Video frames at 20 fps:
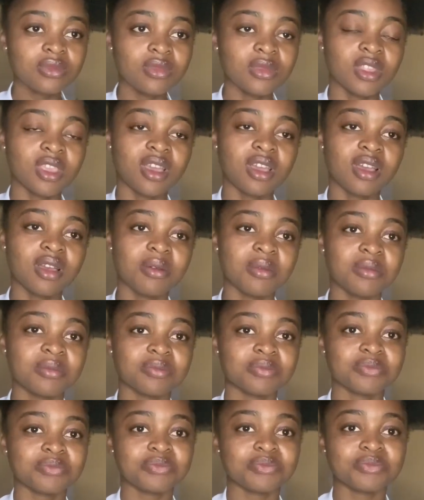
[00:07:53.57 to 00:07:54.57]
the
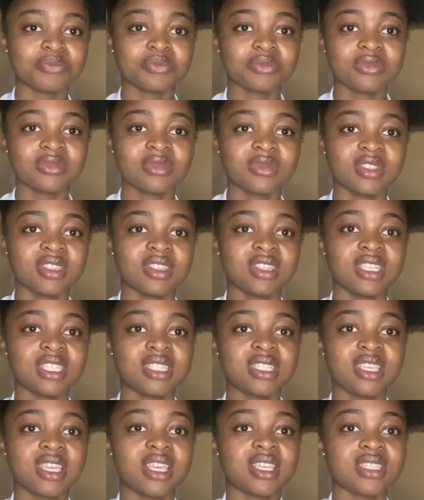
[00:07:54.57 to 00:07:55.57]

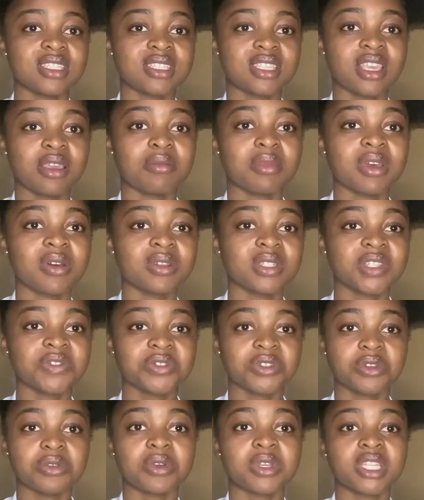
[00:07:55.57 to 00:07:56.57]
CAs came out
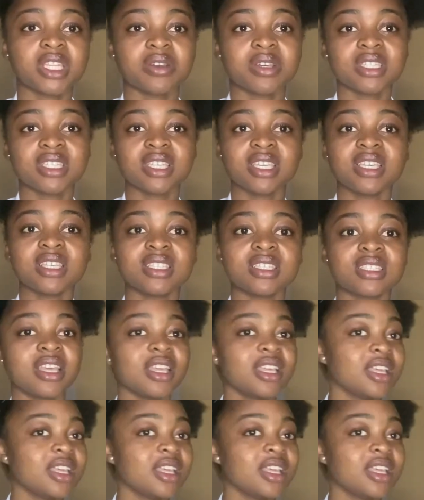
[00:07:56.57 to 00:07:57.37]
after I wrote our test.